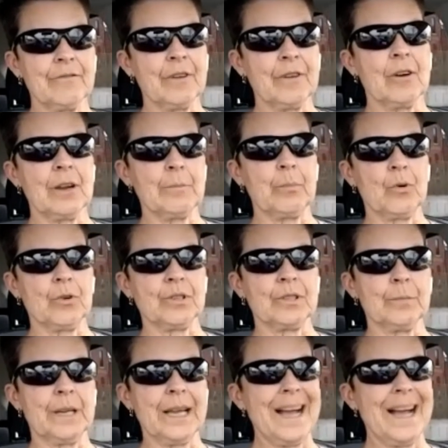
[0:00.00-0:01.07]
very important
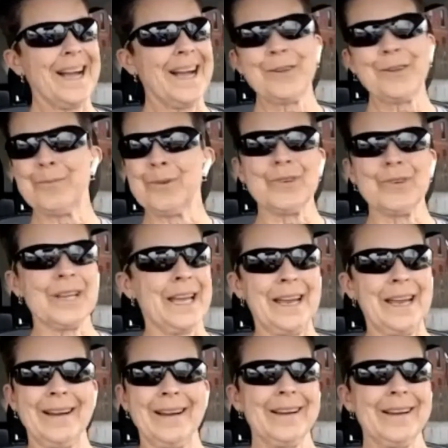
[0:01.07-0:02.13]
to me. I
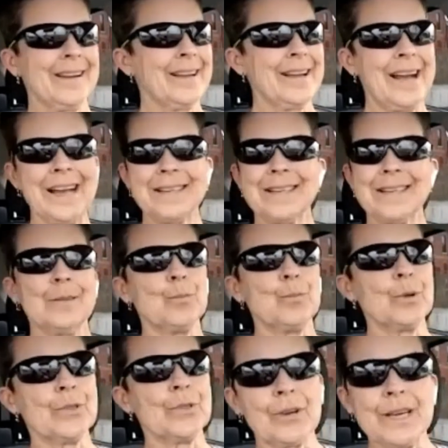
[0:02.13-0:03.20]
communicate. I tell them
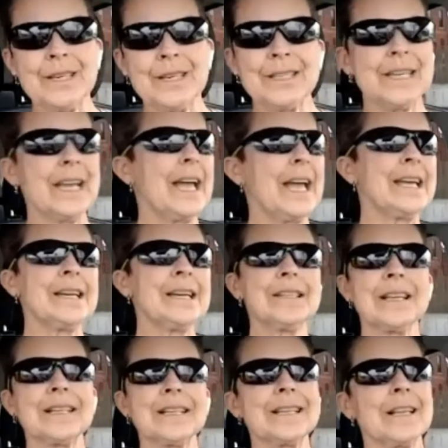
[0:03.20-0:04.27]
when their ETA
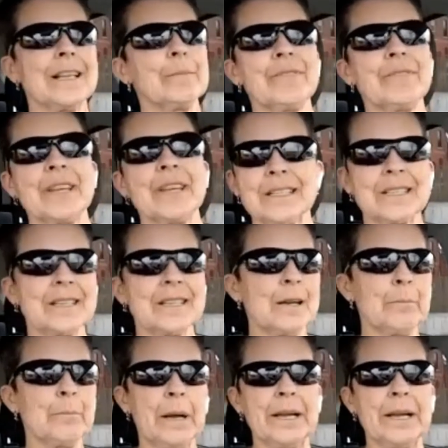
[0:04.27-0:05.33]
is. I tell them if they get
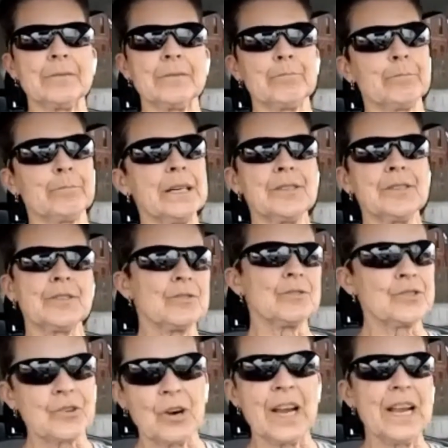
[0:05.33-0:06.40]
stuck by a bus or a
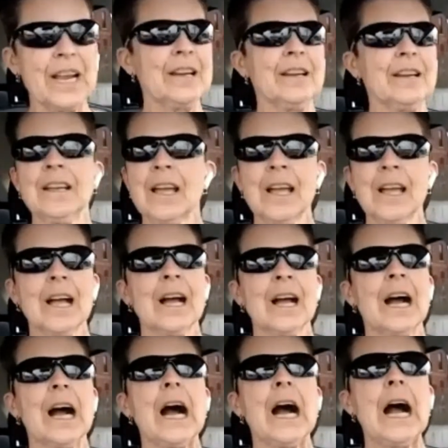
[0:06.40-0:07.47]
train.
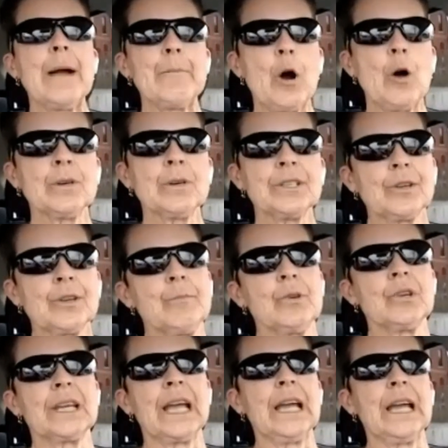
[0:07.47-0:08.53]
I'm always
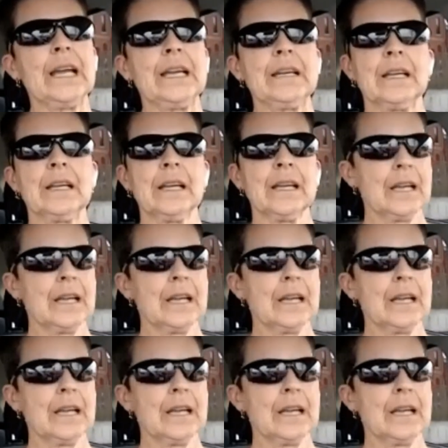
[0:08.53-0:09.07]
communicating.